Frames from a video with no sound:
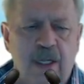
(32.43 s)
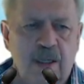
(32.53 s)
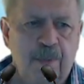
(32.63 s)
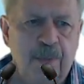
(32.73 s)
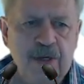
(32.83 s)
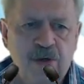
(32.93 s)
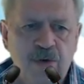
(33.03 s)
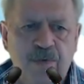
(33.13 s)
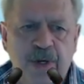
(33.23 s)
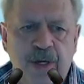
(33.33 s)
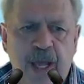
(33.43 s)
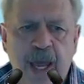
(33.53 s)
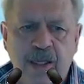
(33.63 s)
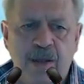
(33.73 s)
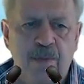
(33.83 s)
The Pension Fund
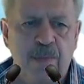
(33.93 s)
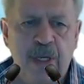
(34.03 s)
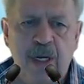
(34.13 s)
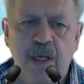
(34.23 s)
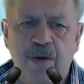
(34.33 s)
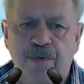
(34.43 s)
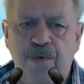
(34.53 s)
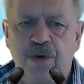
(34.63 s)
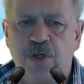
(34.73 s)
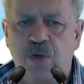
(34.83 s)
Act merely refers